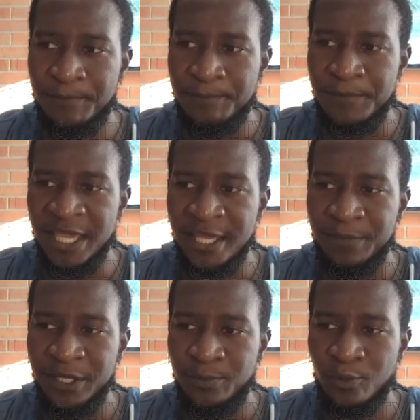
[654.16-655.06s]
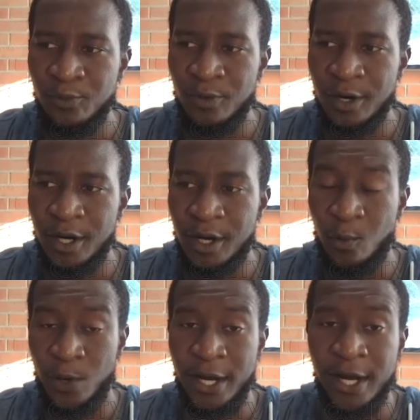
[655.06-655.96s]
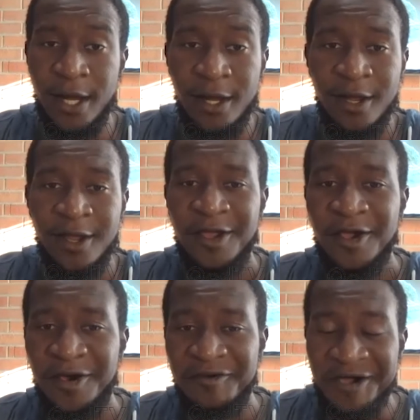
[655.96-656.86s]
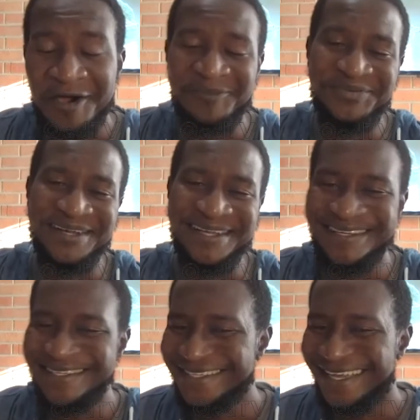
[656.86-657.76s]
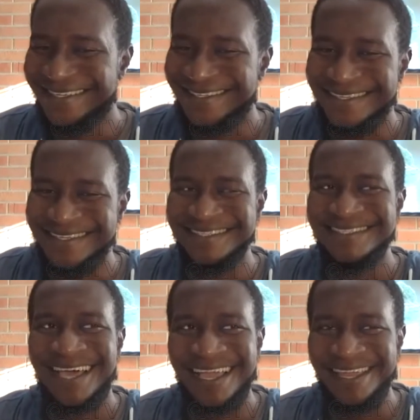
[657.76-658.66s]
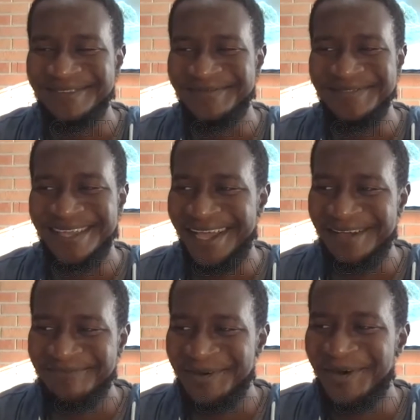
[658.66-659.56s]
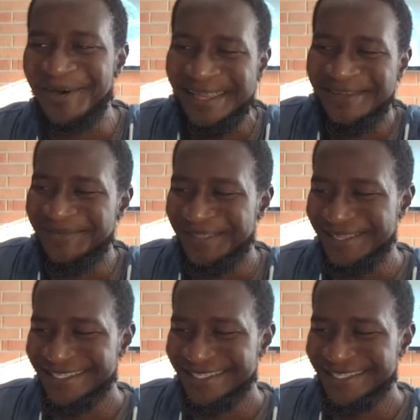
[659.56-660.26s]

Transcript: make people aware of how brilliant the title is. I'm cocky about the